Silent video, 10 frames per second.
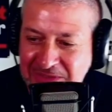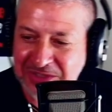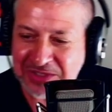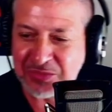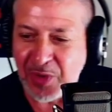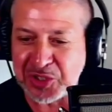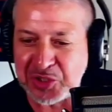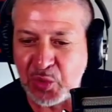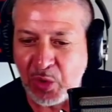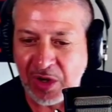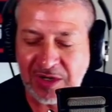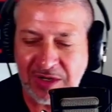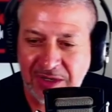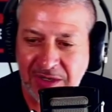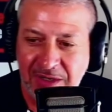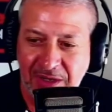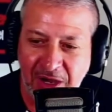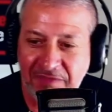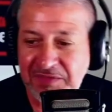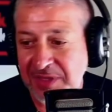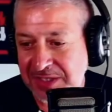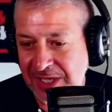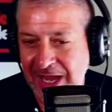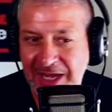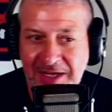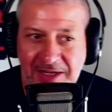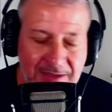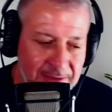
just watch you work off to the side.